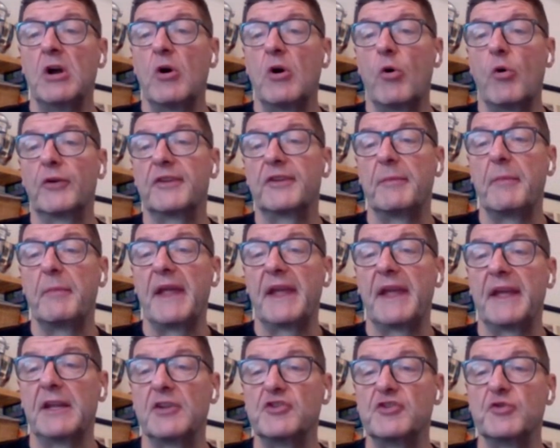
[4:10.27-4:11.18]
or to
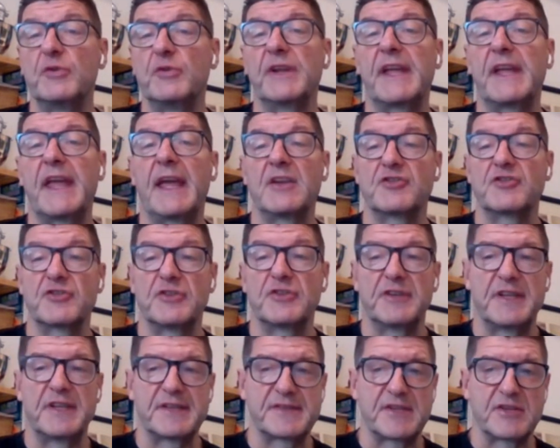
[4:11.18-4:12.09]
make an
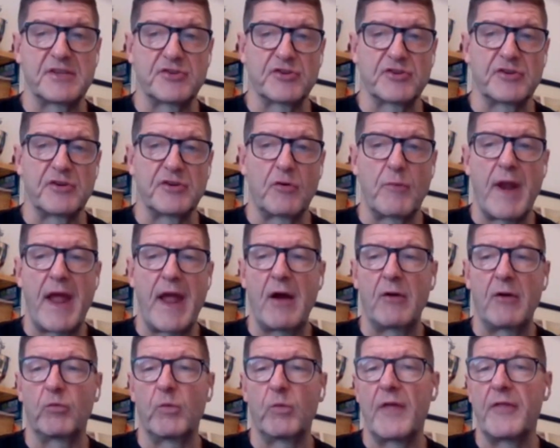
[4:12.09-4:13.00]
adjudication decision
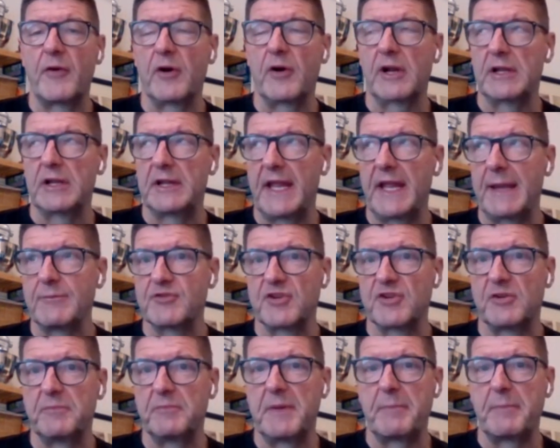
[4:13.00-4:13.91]
around whether a claim
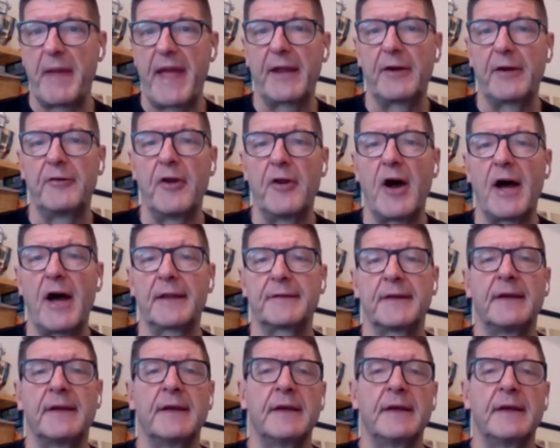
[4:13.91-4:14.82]
should be paid or not.